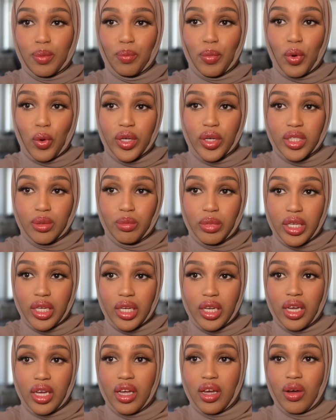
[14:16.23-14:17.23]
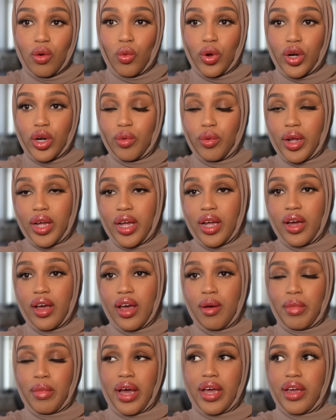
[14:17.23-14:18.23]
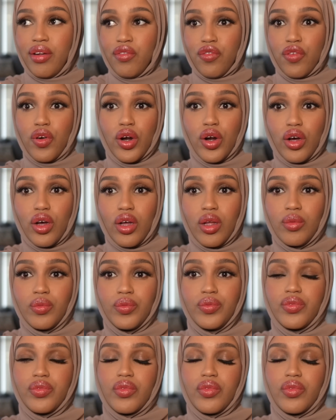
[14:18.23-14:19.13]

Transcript: boat as me wondering am I infertile